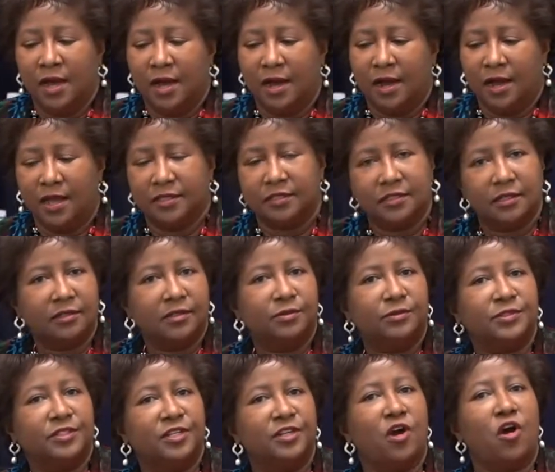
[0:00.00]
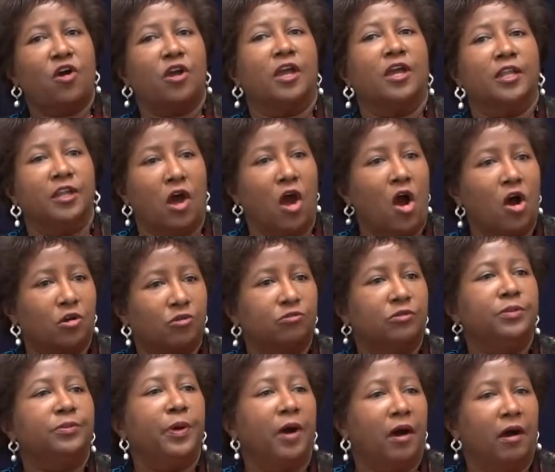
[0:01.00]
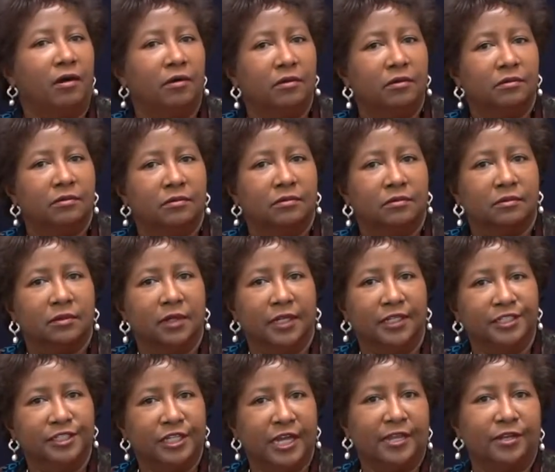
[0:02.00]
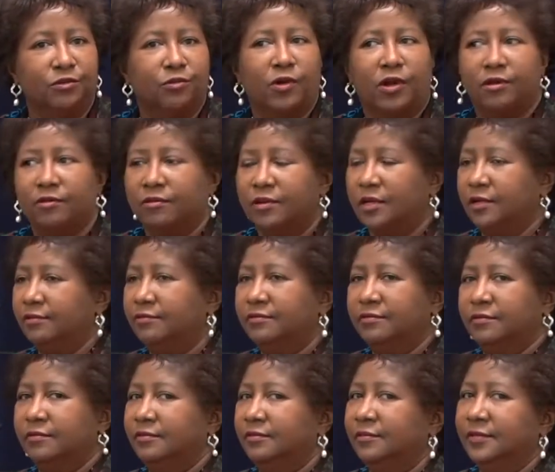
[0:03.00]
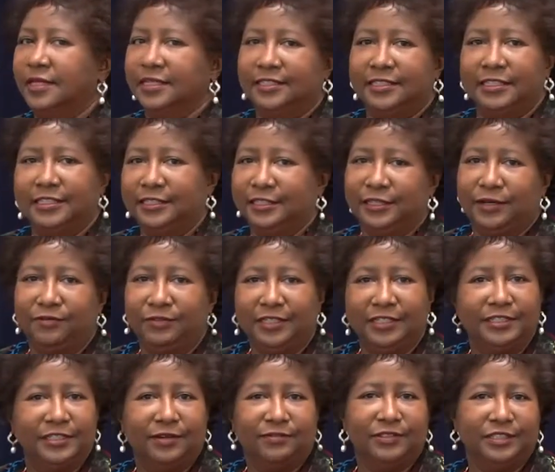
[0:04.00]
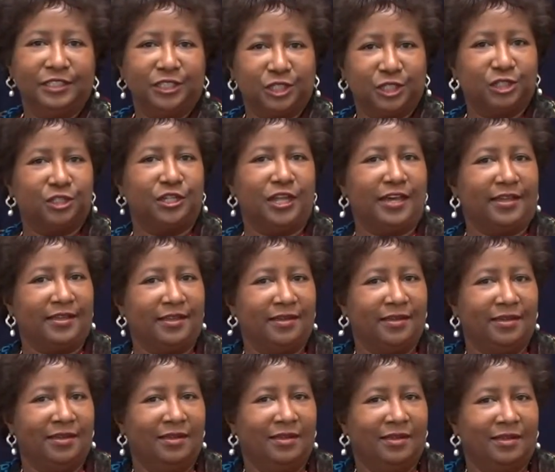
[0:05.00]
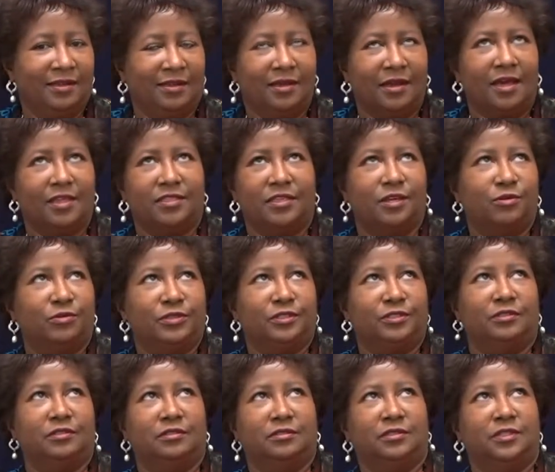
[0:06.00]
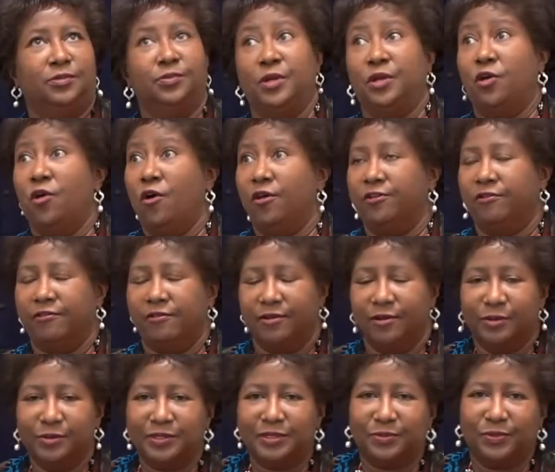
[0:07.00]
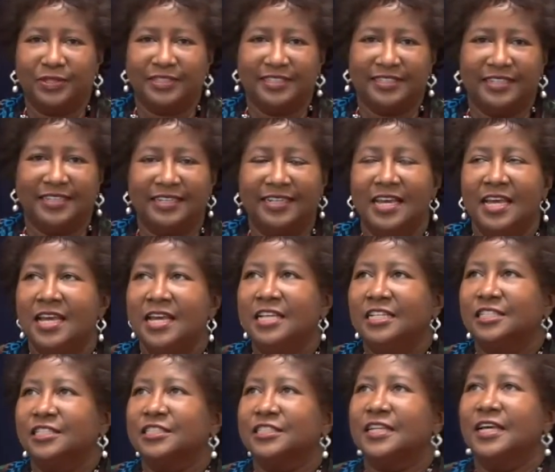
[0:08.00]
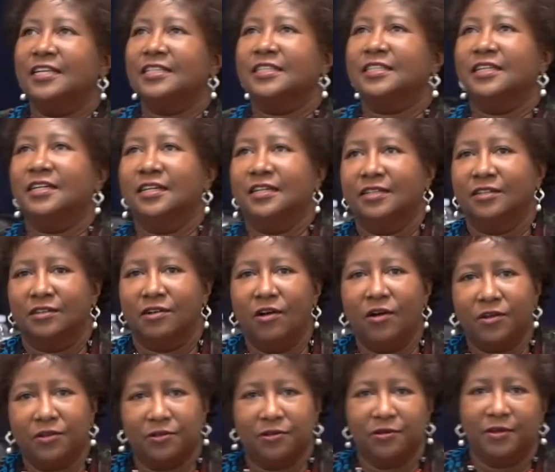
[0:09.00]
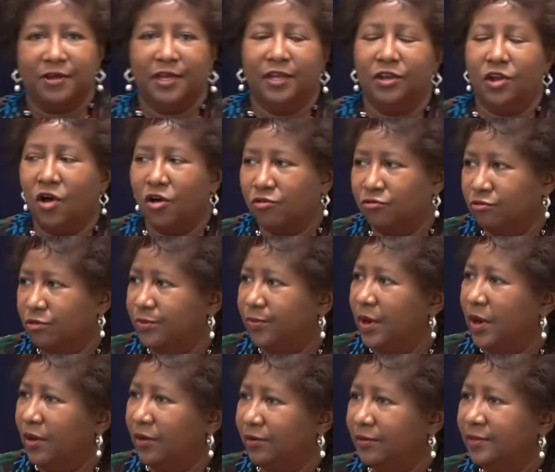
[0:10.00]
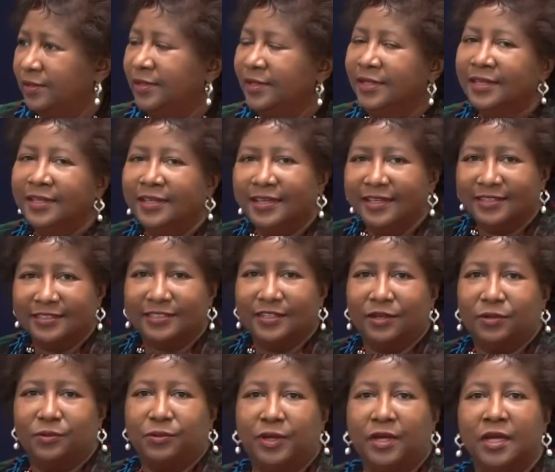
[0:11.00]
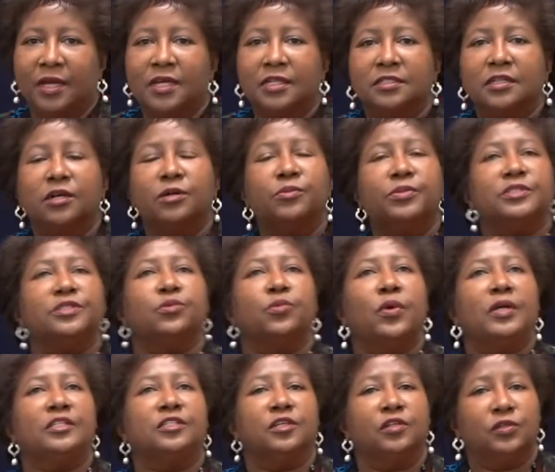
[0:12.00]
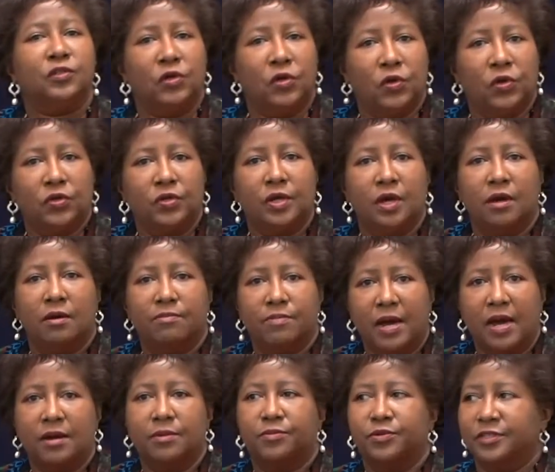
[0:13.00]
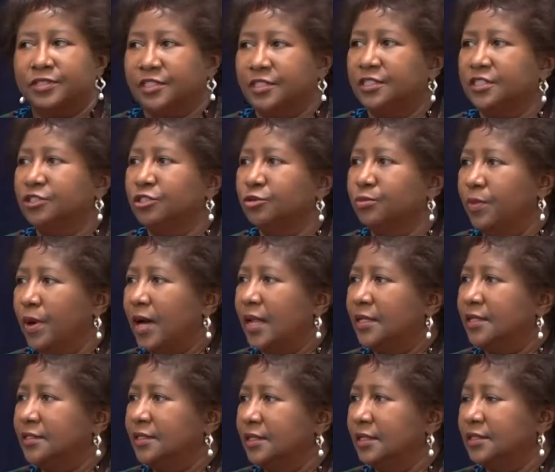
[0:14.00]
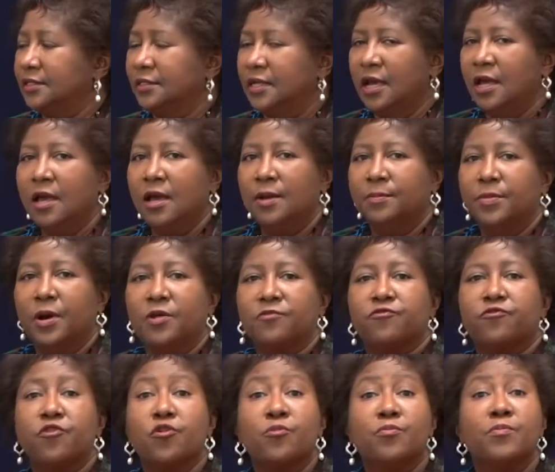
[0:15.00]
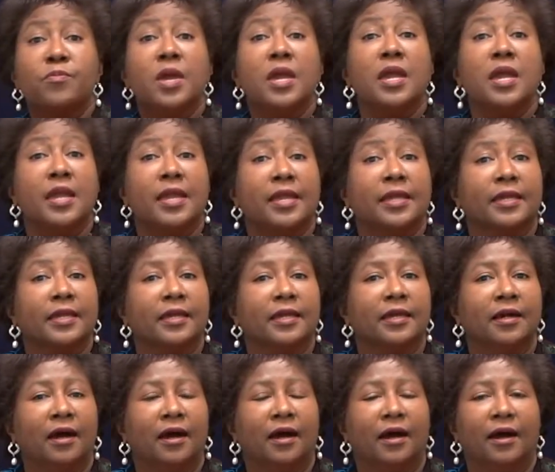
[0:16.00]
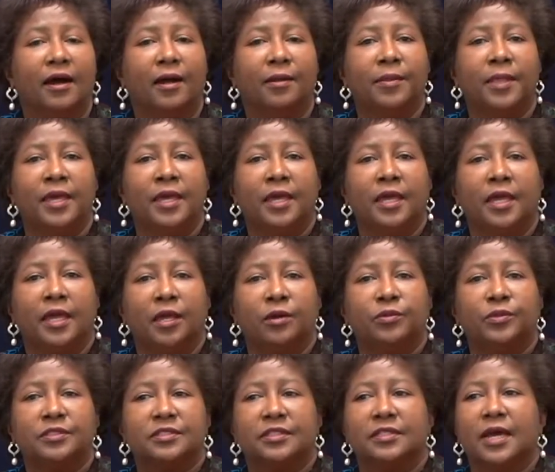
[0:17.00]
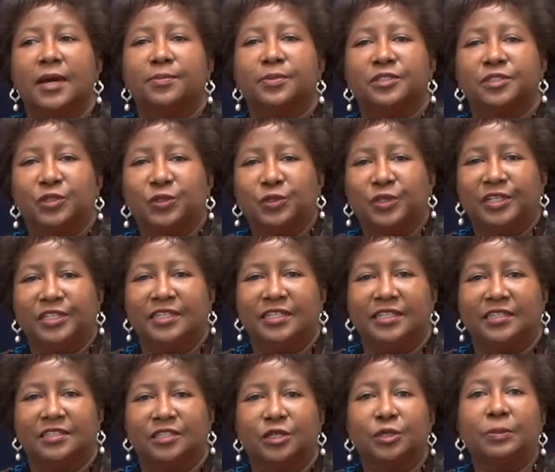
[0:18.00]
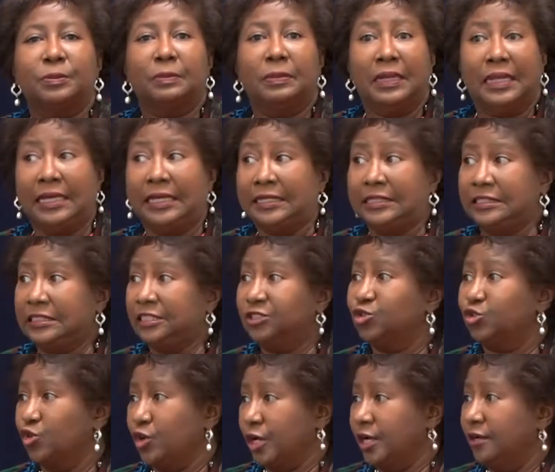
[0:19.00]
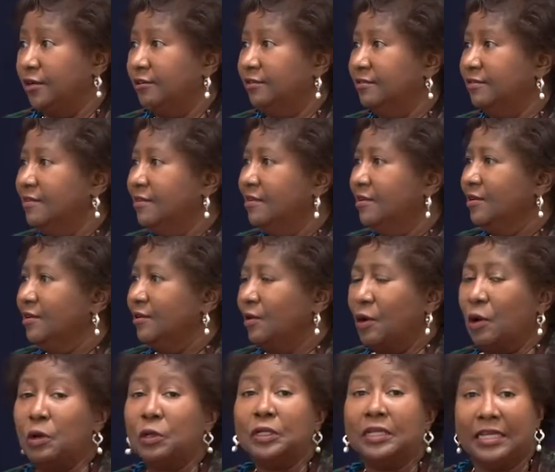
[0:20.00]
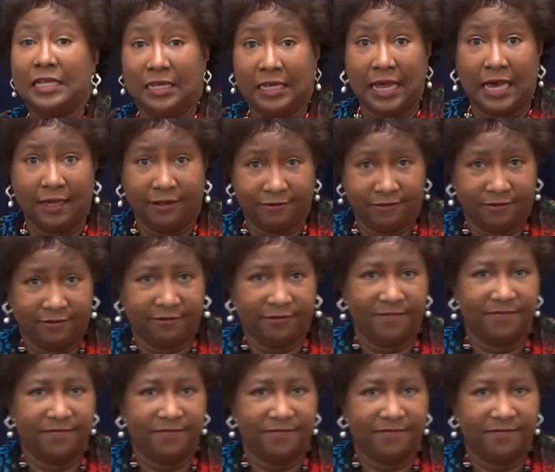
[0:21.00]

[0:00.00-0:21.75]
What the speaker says: And so those in our wall in January of 1977, just like, I think it was Jimmy Carter, who was president, just like the Carter inaugural ball, etc. So it was a way to learn about presidential politics, but for me, it was an opportunity to blaze a trail early in life.